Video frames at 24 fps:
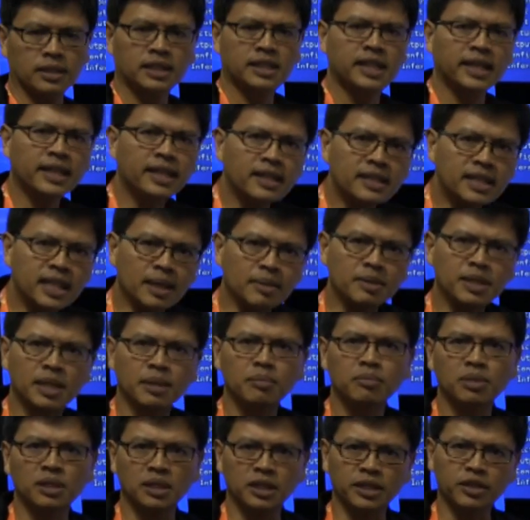ticker tape
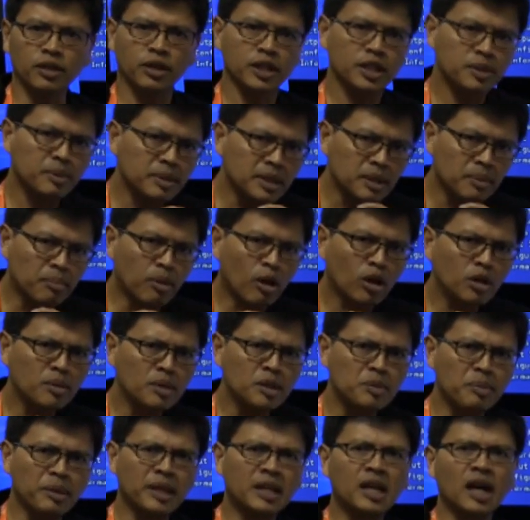symbol. The bottom
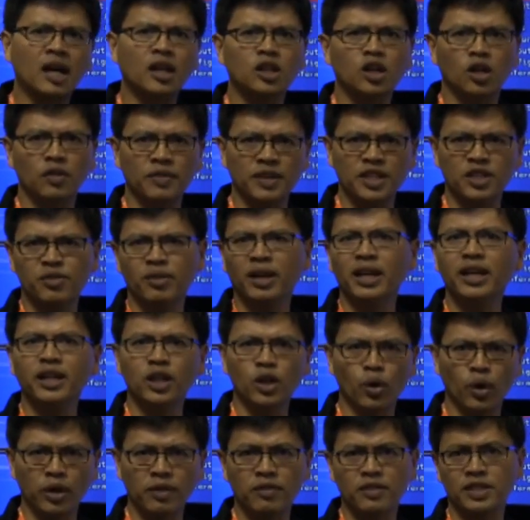is being cut off, and it's really
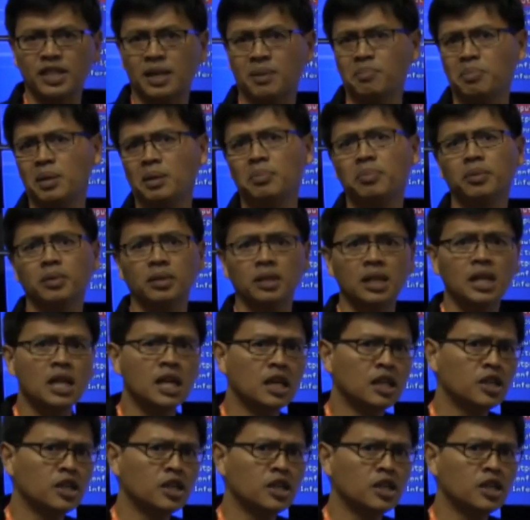annoying for some people.